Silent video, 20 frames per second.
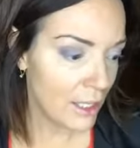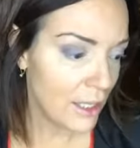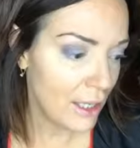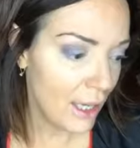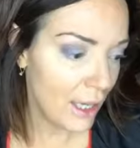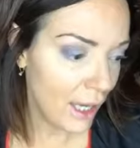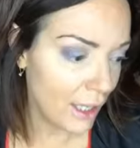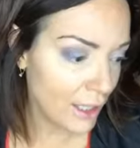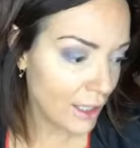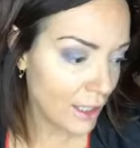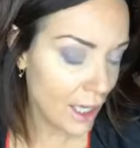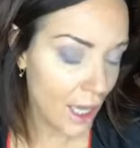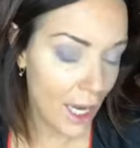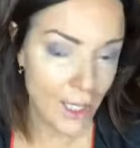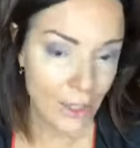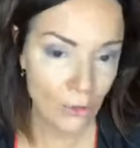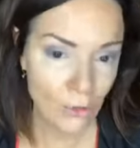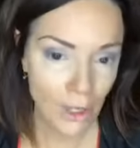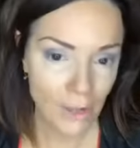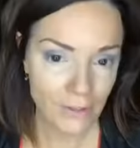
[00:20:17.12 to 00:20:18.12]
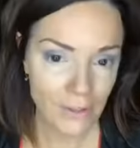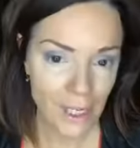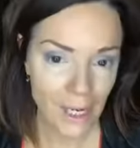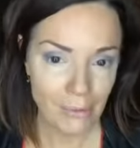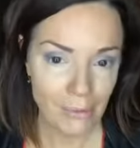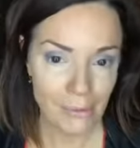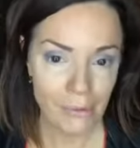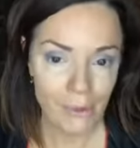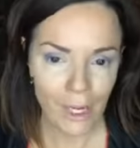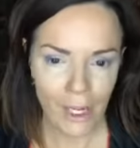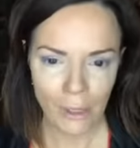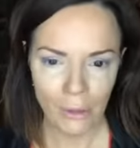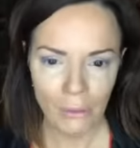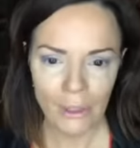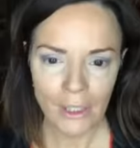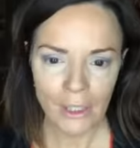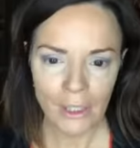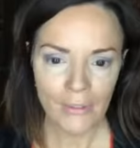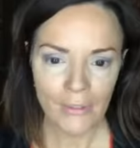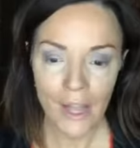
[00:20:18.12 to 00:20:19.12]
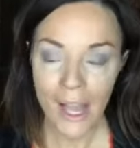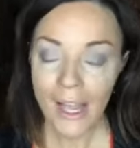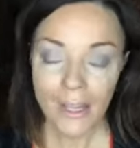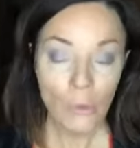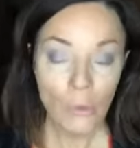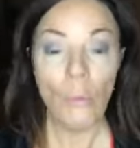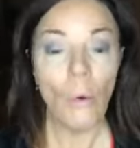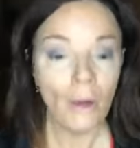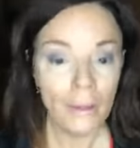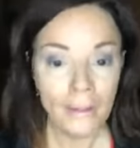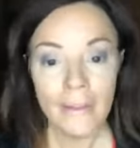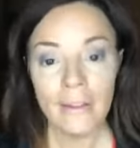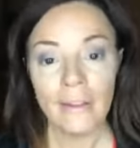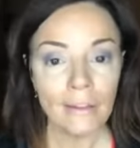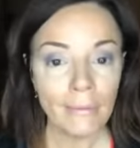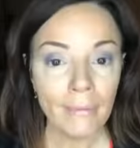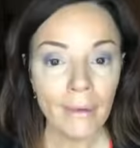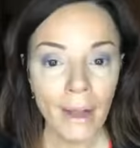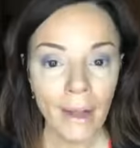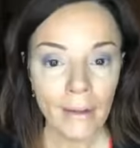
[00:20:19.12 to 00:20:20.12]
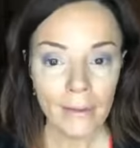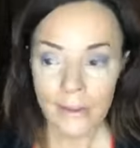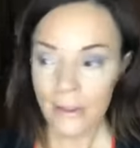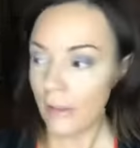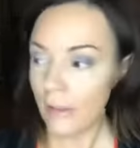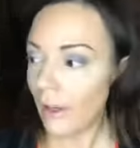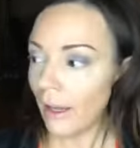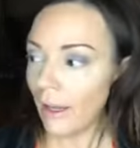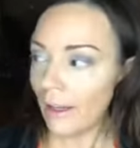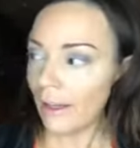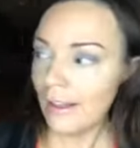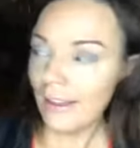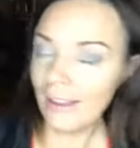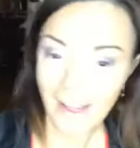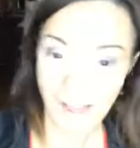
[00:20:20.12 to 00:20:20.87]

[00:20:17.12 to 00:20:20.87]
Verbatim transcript: I, didn't, I don't have time. I don't want to leave. I don't want to leave my house. Okay?